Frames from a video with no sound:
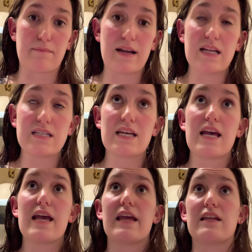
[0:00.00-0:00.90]
minute
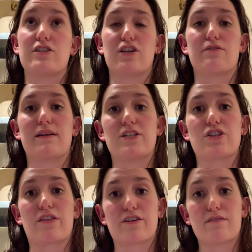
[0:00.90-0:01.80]
until you reach the
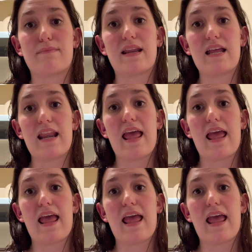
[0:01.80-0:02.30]
third minute.